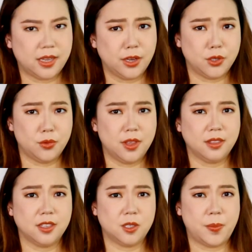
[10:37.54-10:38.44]
I do
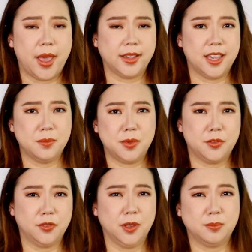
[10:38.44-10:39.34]
think this bag can be
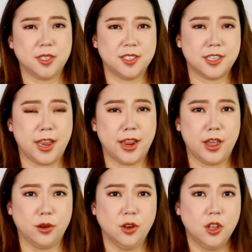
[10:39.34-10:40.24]
flipped inside
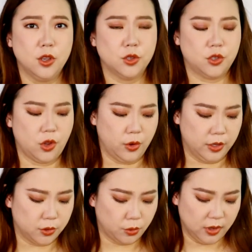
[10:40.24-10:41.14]
out. So
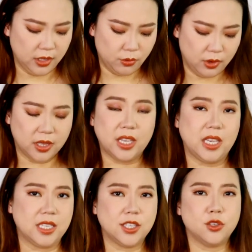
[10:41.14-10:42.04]
it's really, really
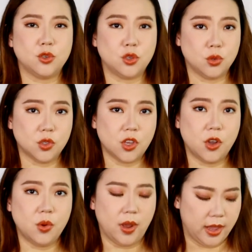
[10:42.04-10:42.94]
easy to do
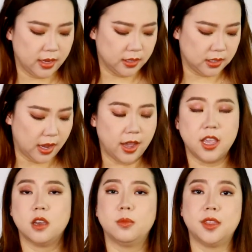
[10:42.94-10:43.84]
so, and I
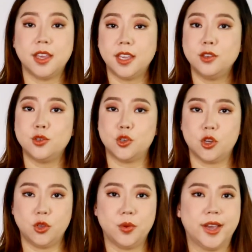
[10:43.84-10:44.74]
am thinking to
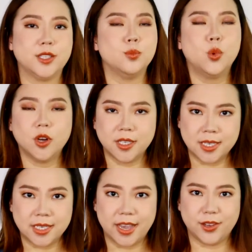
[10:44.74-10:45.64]
show you guys more
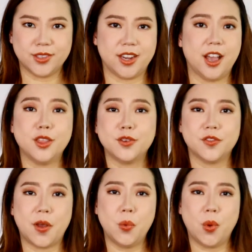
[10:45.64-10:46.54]
details and other
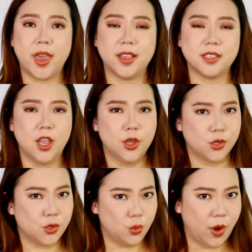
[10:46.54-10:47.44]
fun ways
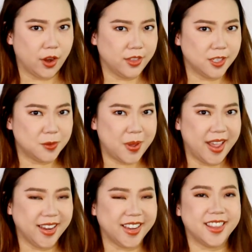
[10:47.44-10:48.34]
to wear this
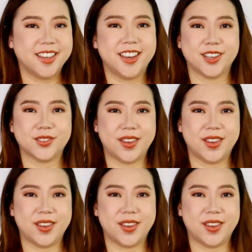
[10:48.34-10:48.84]
bag in the next